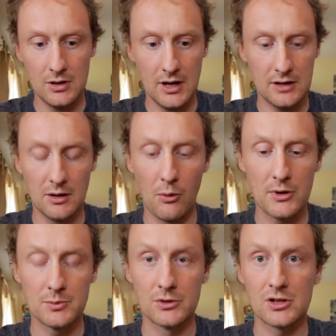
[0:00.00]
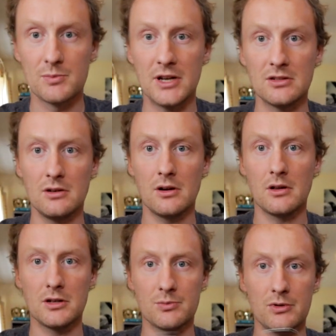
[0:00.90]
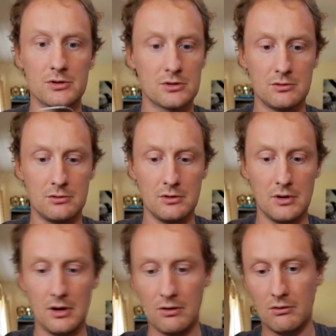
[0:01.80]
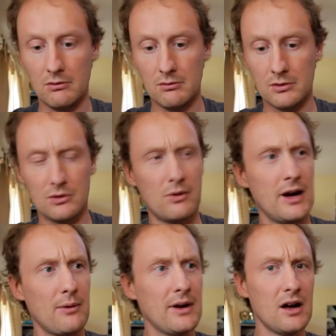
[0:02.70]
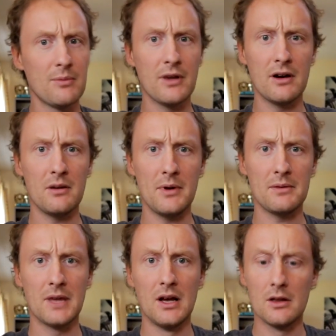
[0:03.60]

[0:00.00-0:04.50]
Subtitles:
double wishbone suspension on a lunchbox, so I don't know why I went up there a bit.